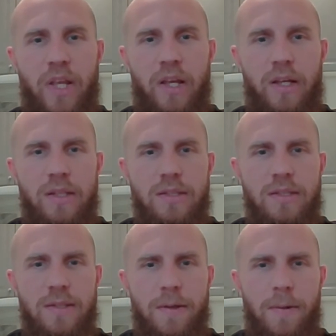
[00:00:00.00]
And
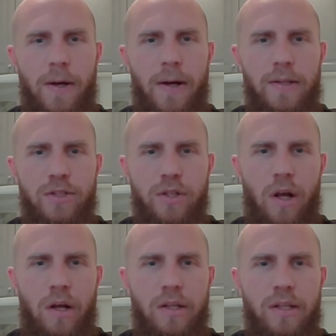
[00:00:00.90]
uh, turn
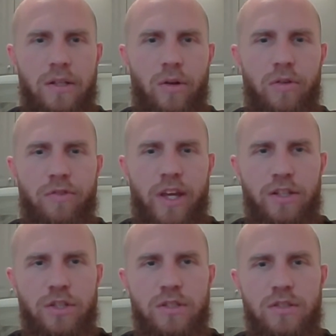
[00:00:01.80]
on
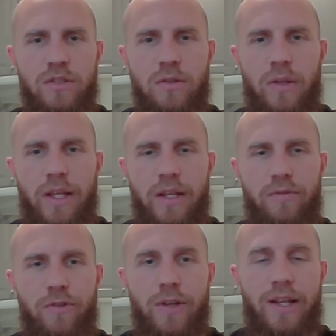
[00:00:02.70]
notifications so that
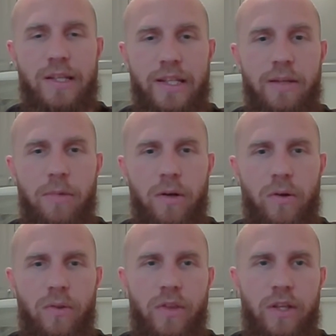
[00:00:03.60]
if you get an
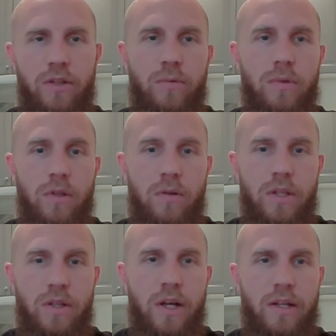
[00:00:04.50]
email, then you will know
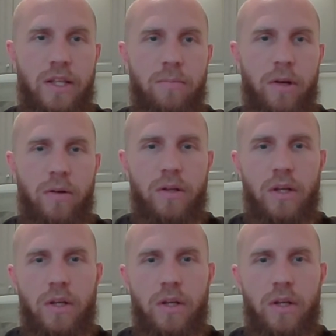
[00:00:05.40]
that you got an email.